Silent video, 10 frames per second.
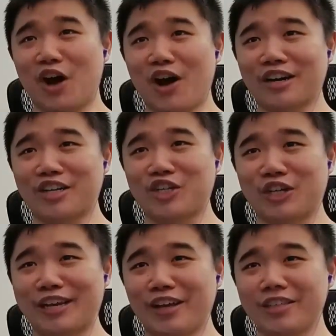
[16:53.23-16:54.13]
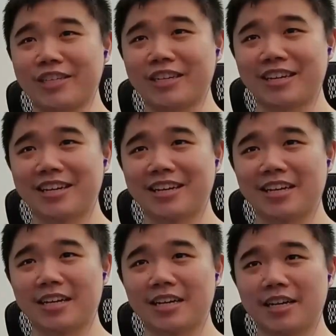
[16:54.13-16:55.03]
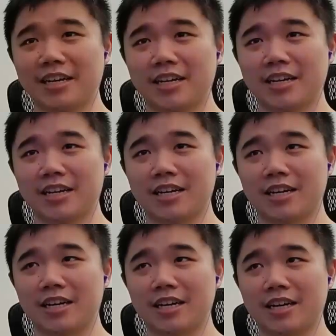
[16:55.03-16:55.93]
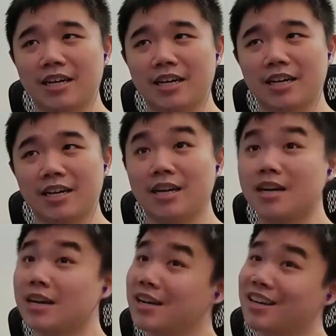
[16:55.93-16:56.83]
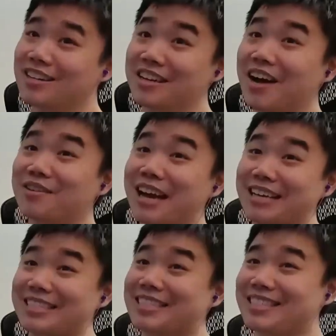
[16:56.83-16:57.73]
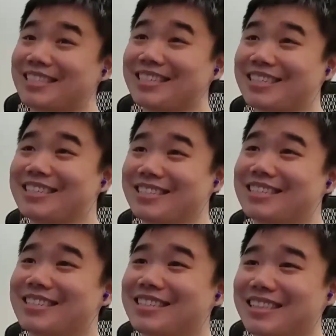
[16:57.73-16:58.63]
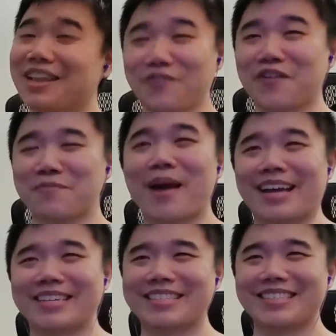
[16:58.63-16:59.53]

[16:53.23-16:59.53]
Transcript: Dog shield! Is that a dog? Pig, dog, pig, dog. Oh, nice! Dog, loaf of bread. Loaf of bread.